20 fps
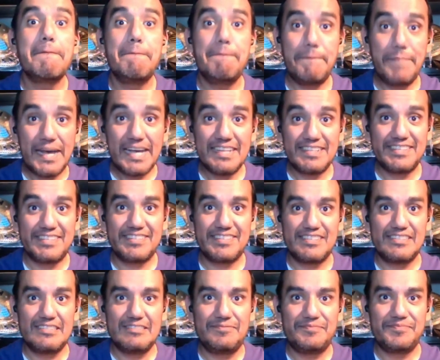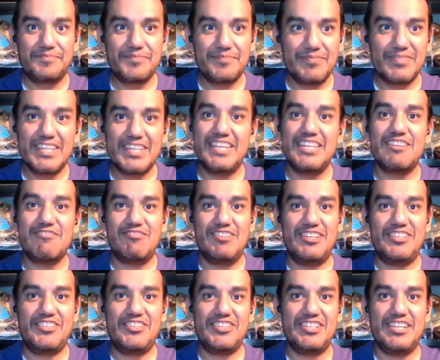But in a
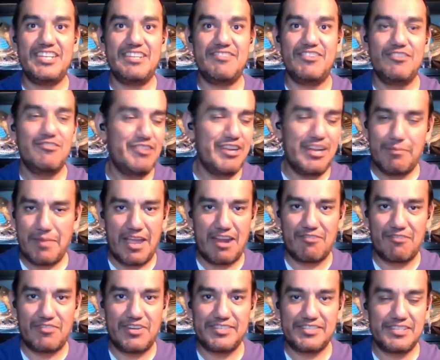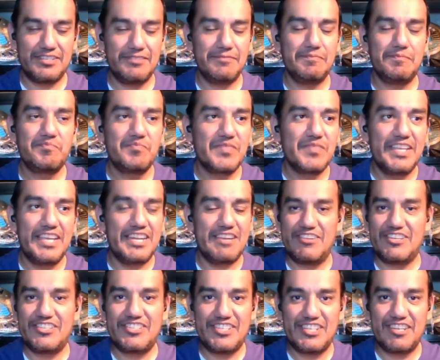recent interview, and I'm paraphrasing, in a
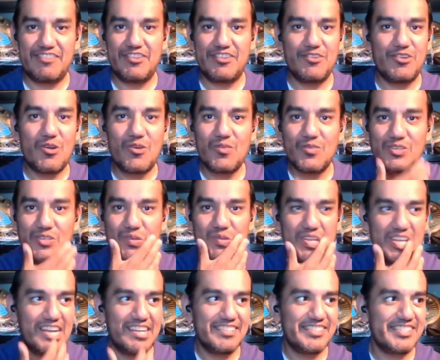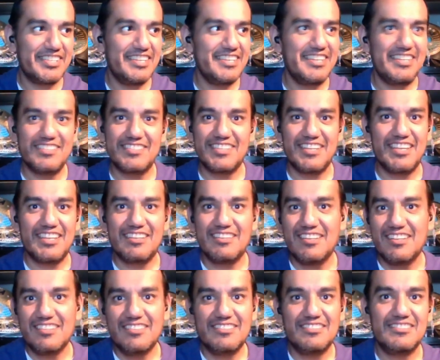recent interview, Tony Khan said he's like,
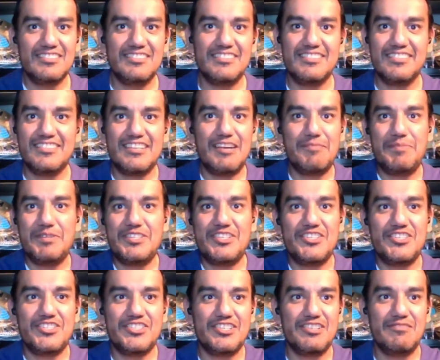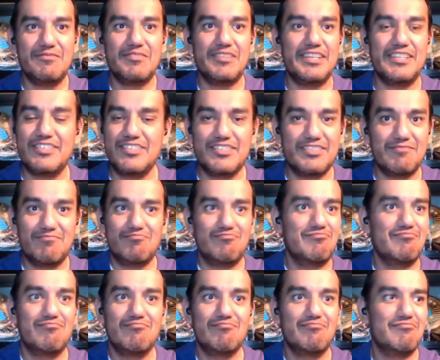oh, it's competition. It's
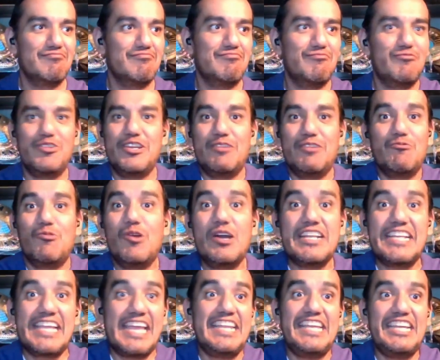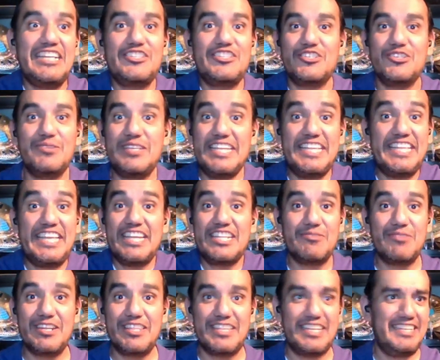what can he do? He can't
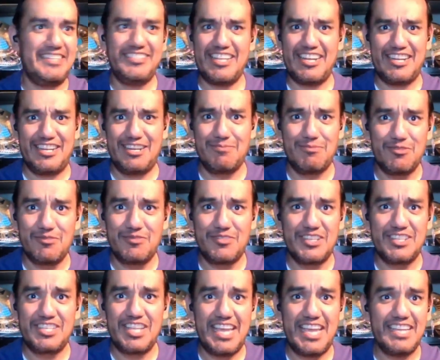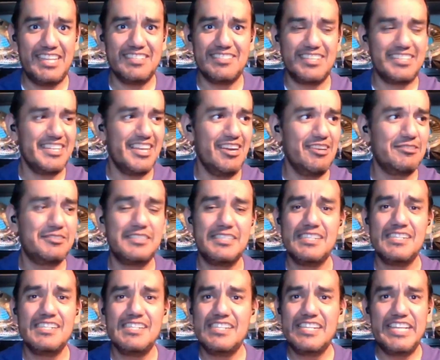do anything. He's not going to move the date. He's like, no.
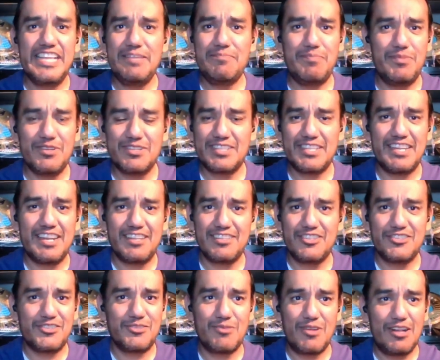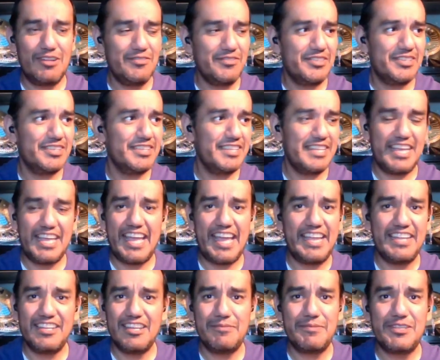He booked it on the 12th.
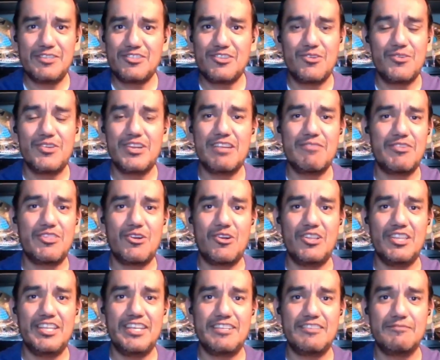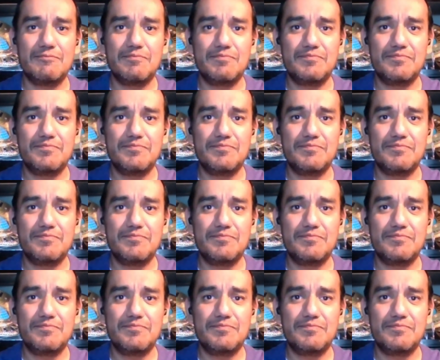AEW is going in with All In.